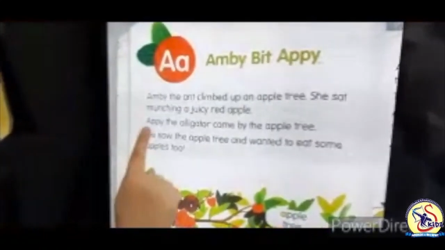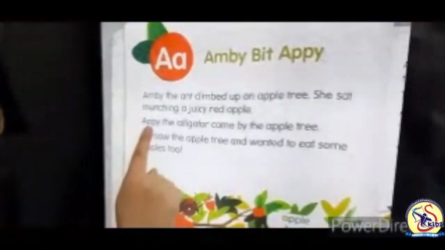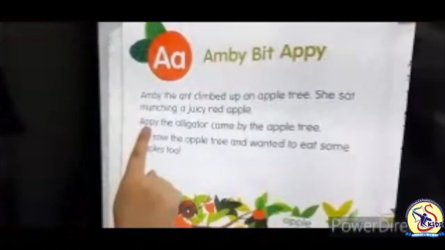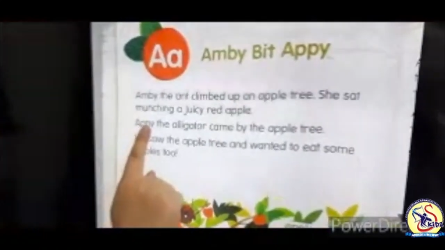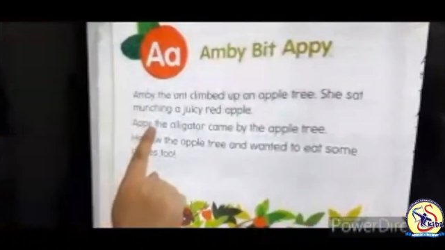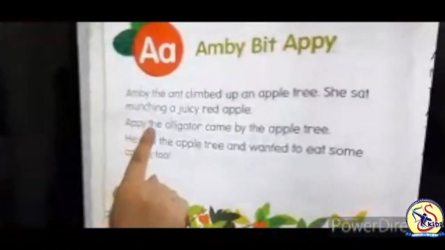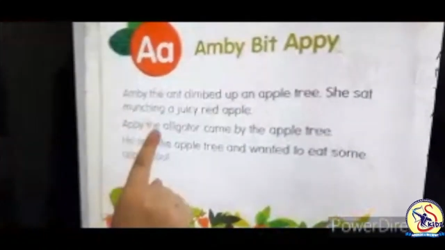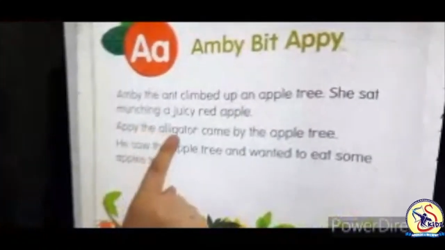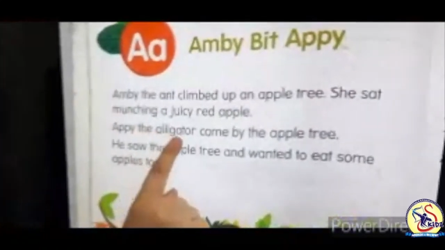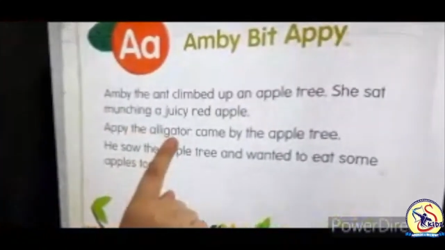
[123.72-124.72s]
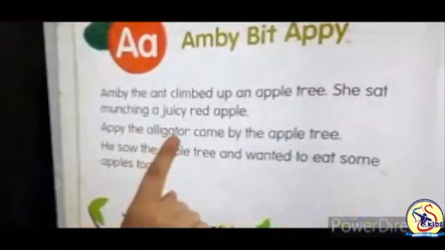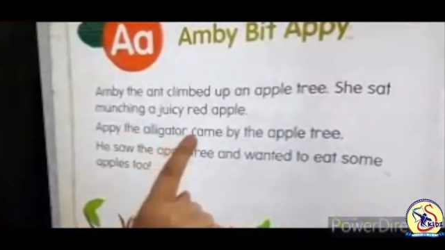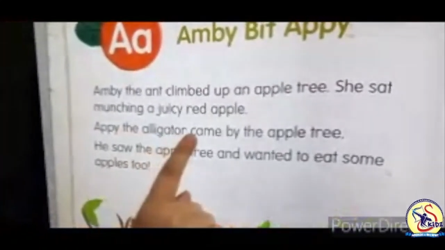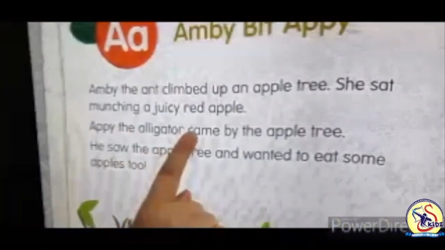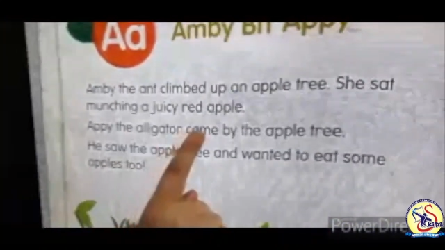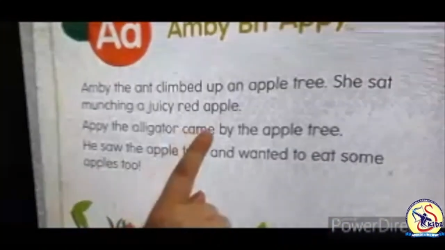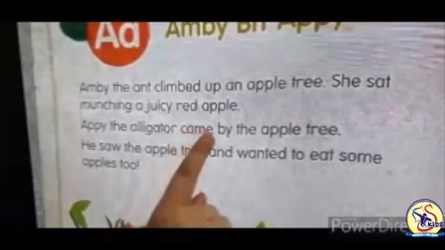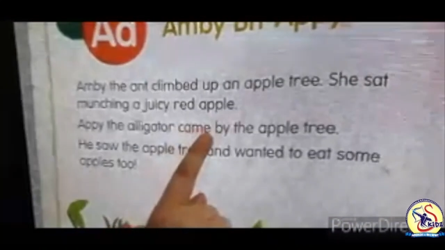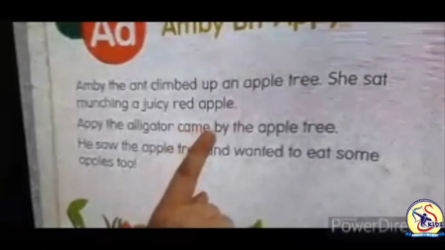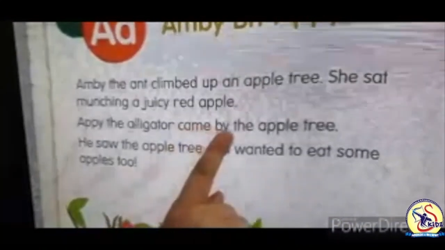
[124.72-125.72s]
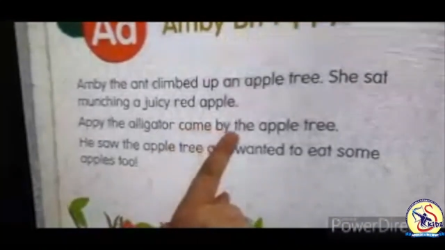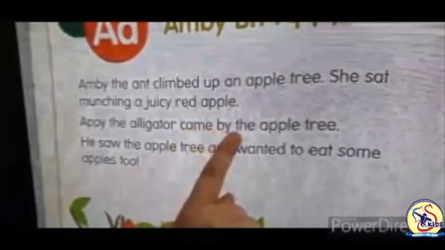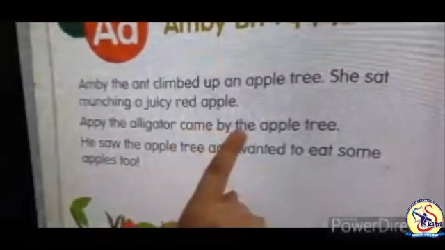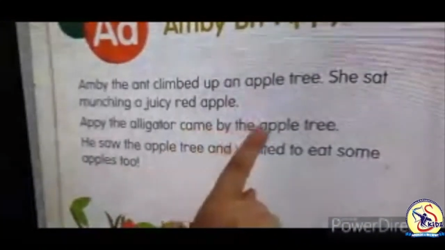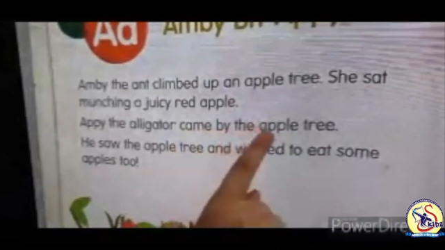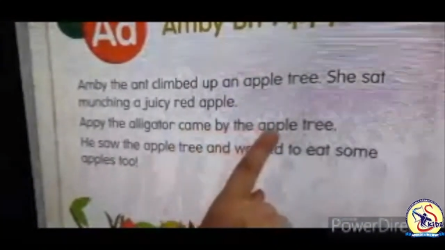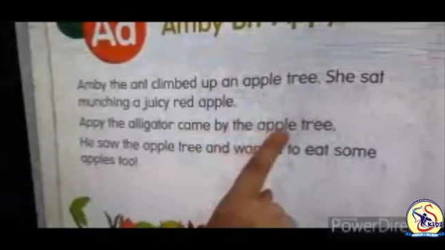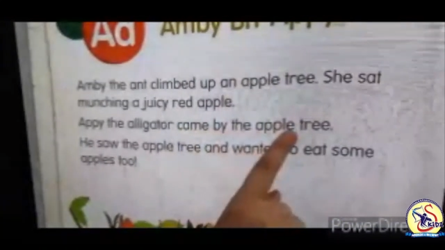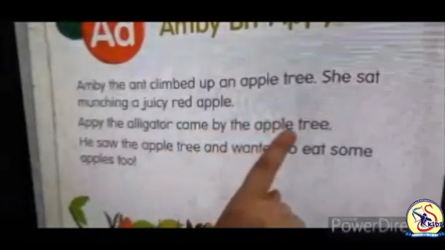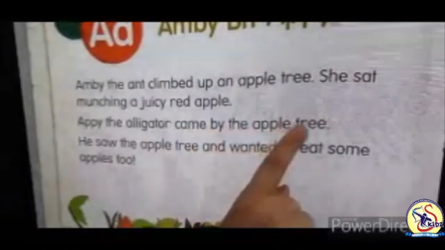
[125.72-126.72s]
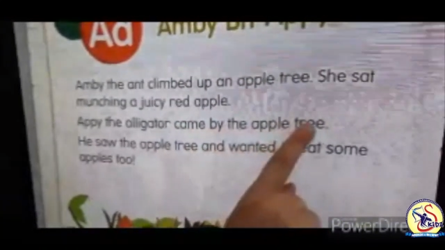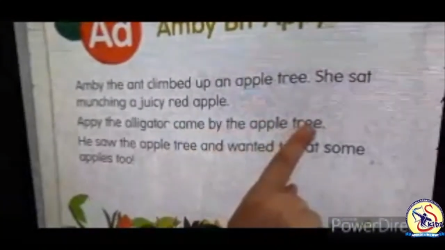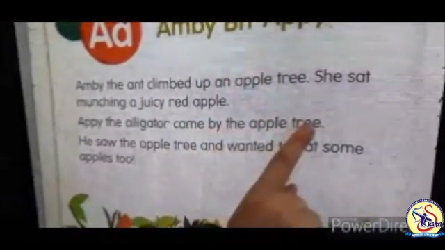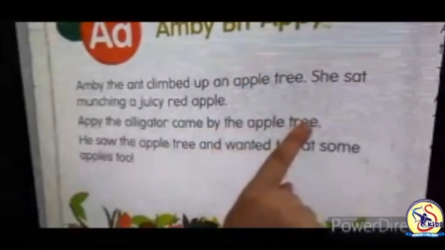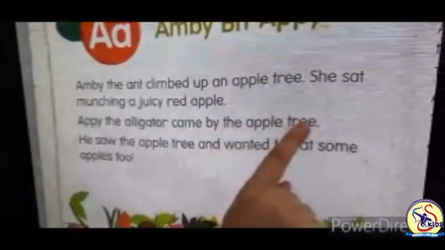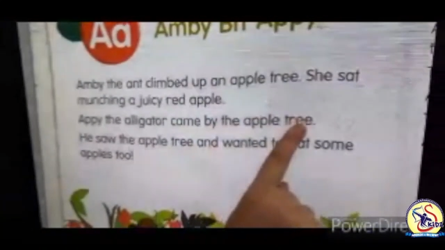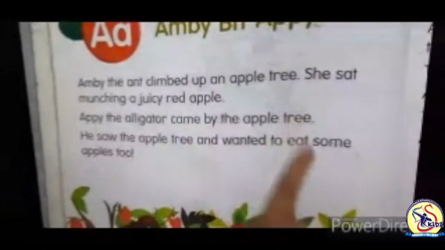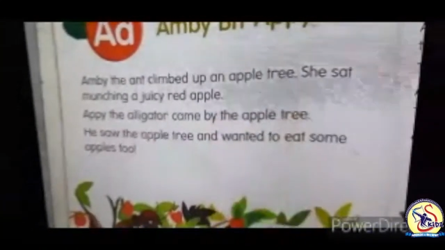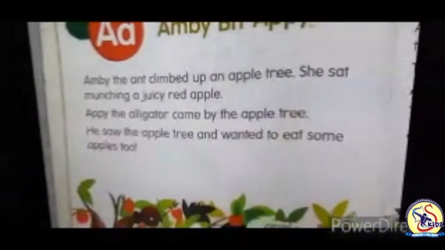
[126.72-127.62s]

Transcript: Nobody's mouth can be seen.